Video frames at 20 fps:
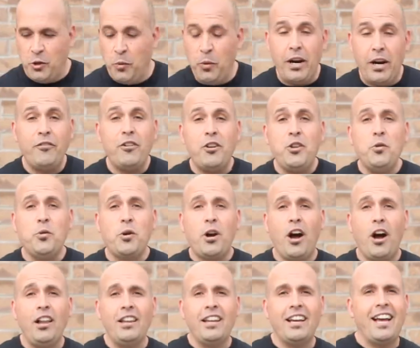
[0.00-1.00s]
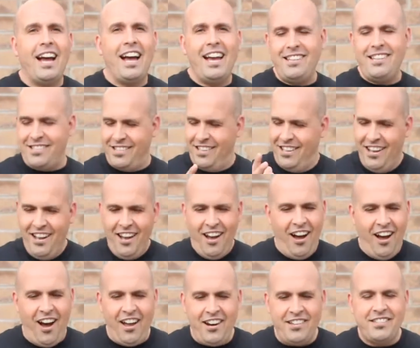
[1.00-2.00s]
whatever you call it, guys,
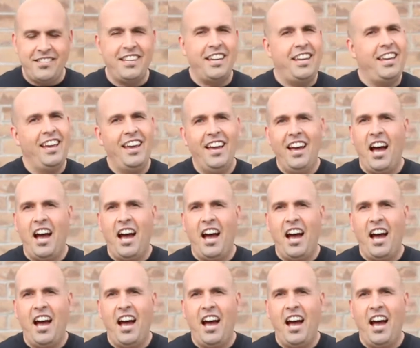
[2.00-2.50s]
honestly,